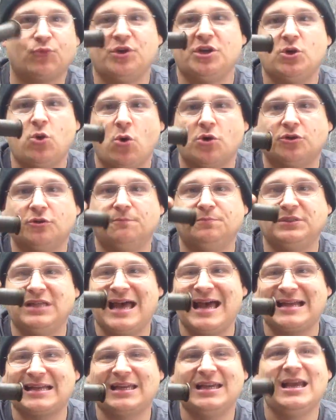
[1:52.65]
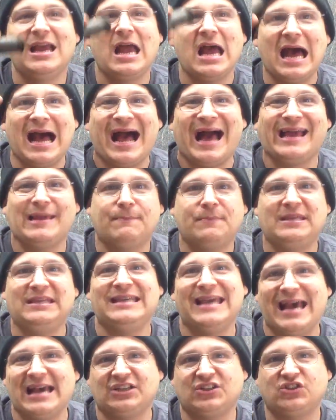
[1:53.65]
Three-quarter black
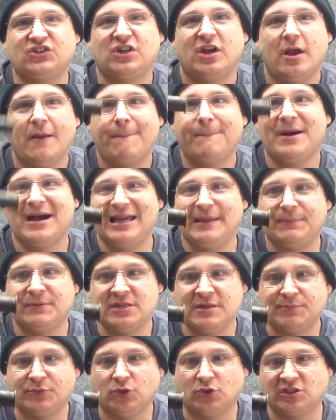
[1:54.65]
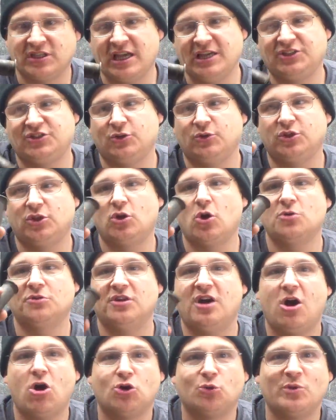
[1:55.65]
IPS pipe nipple. Okay, so you go to
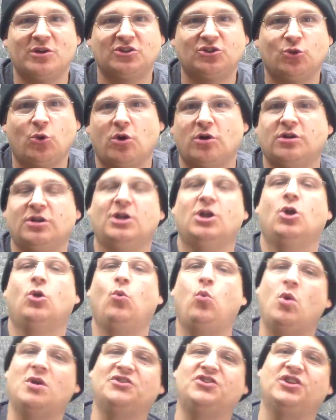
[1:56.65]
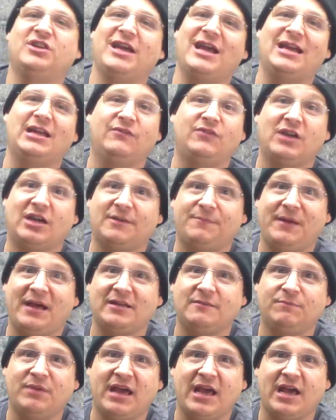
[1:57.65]
the hardware store. Once again, if you got a
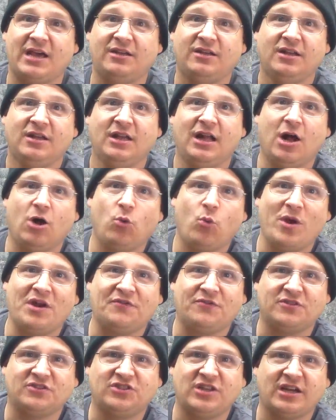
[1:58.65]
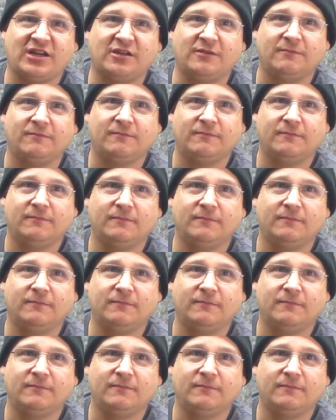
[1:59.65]
pen and pad, I'll wait for a second.